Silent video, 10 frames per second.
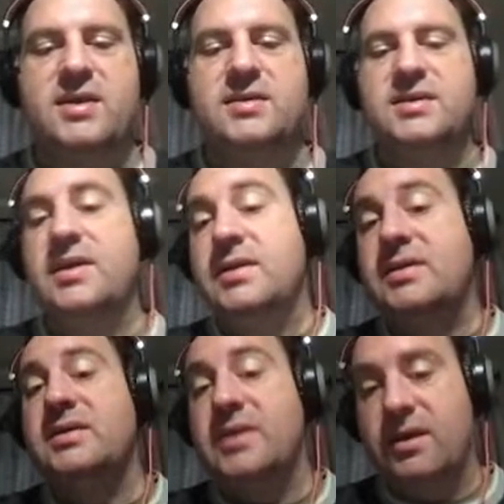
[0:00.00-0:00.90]
is in
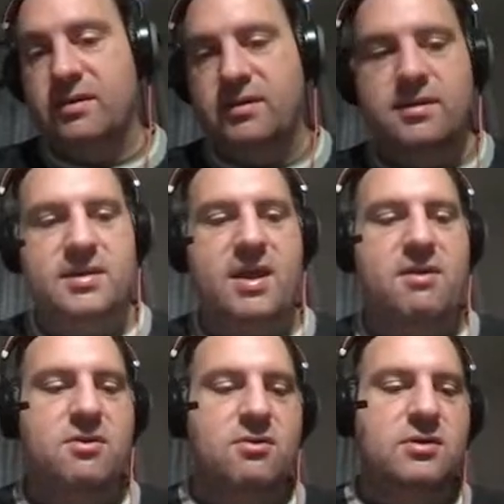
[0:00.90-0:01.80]
detail
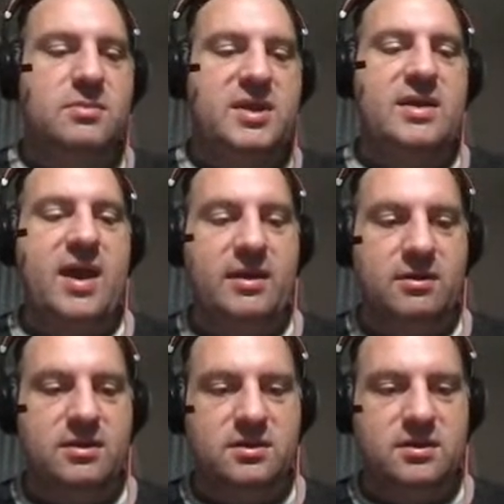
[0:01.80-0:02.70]
now known to be
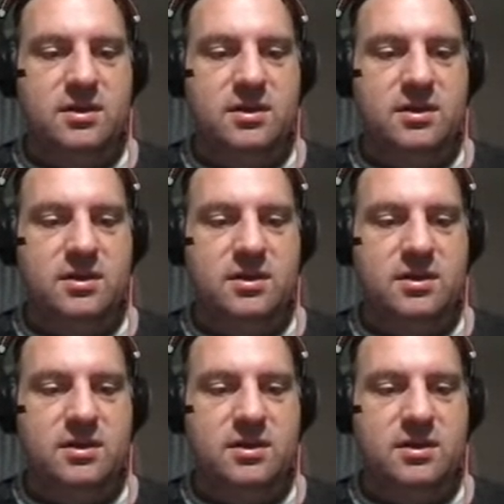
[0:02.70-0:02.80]
inaccurate.